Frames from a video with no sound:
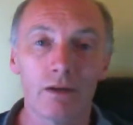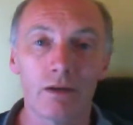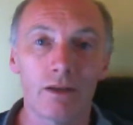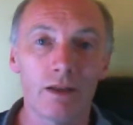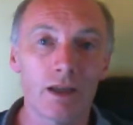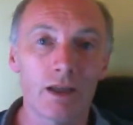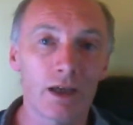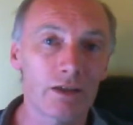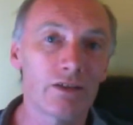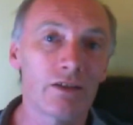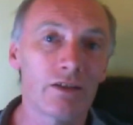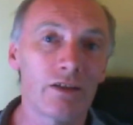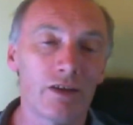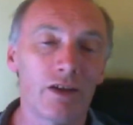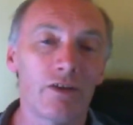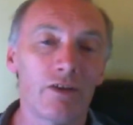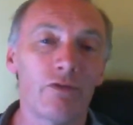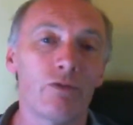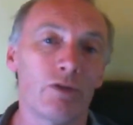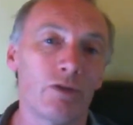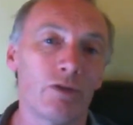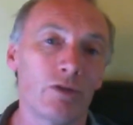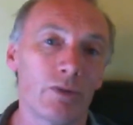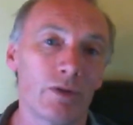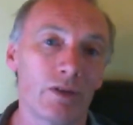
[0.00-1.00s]
And that's the
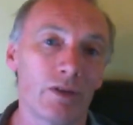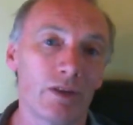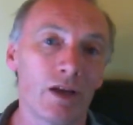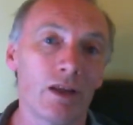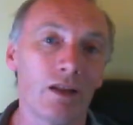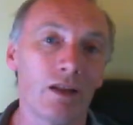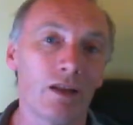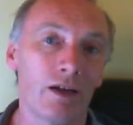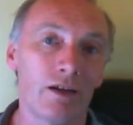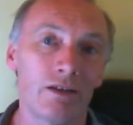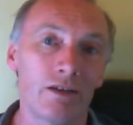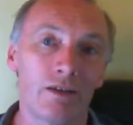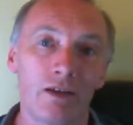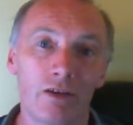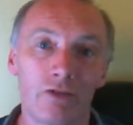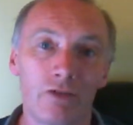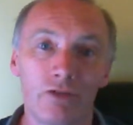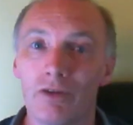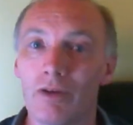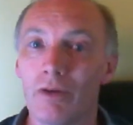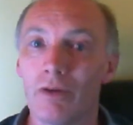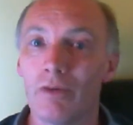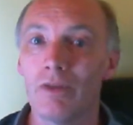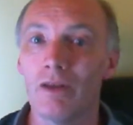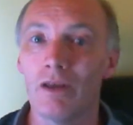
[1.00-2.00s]
difference with that lighthouse
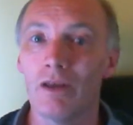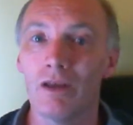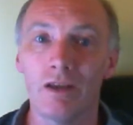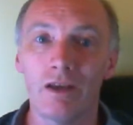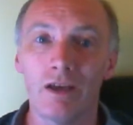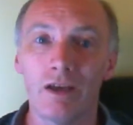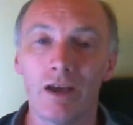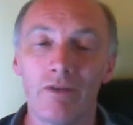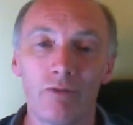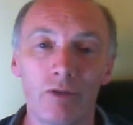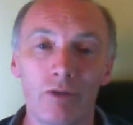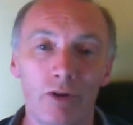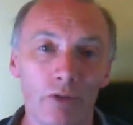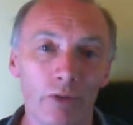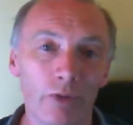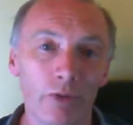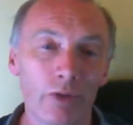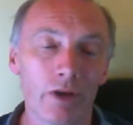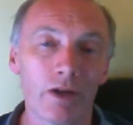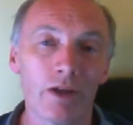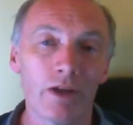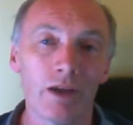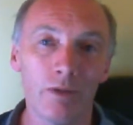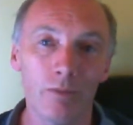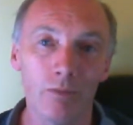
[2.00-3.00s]
to nearly every
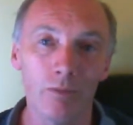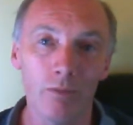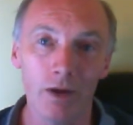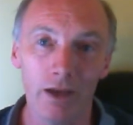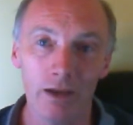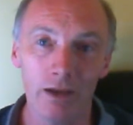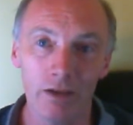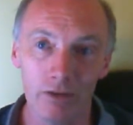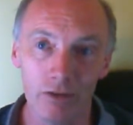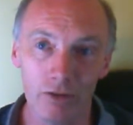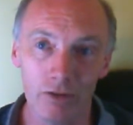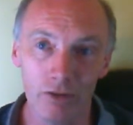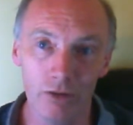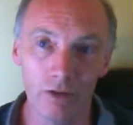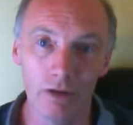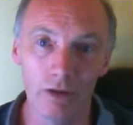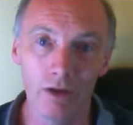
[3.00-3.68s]
other. It means